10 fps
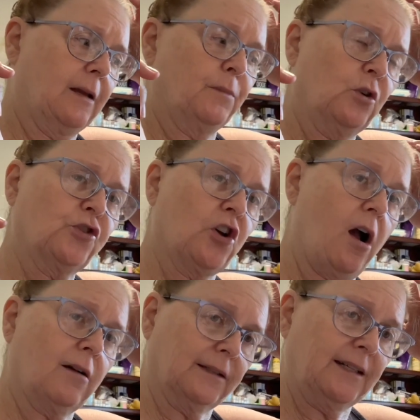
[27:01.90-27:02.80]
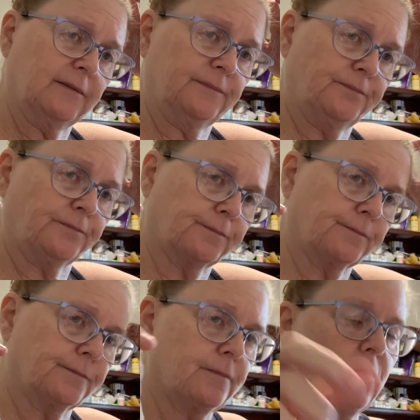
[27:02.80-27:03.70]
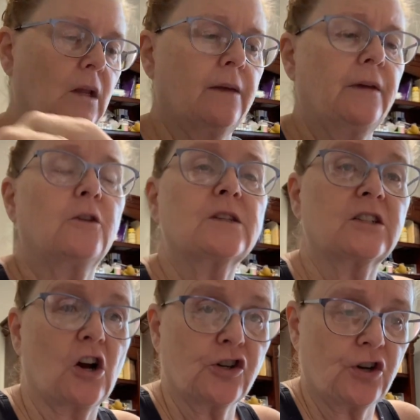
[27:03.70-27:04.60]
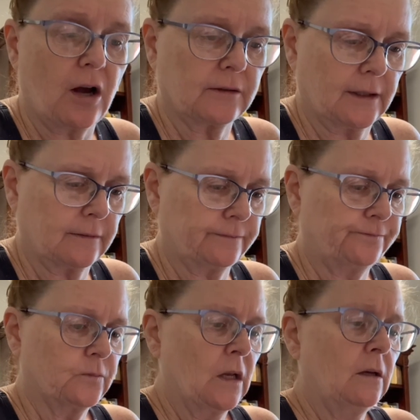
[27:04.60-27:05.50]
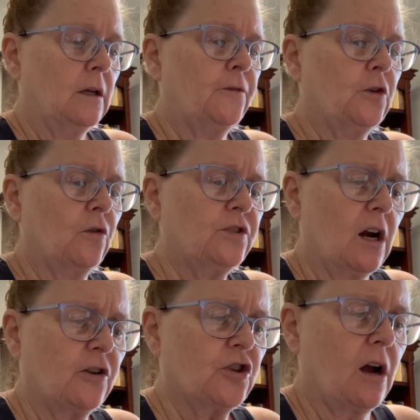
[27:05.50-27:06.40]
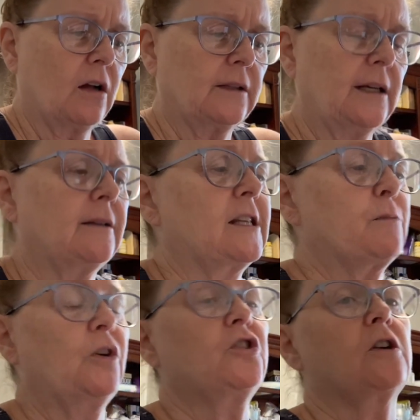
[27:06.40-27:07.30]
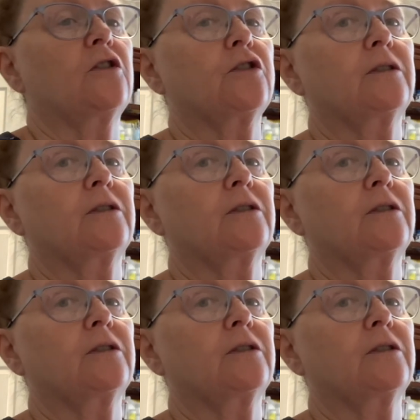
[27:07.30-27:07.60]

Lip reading: milk chocolate, and then there's a dark chocolate. If you go dark chocolate, that's much darker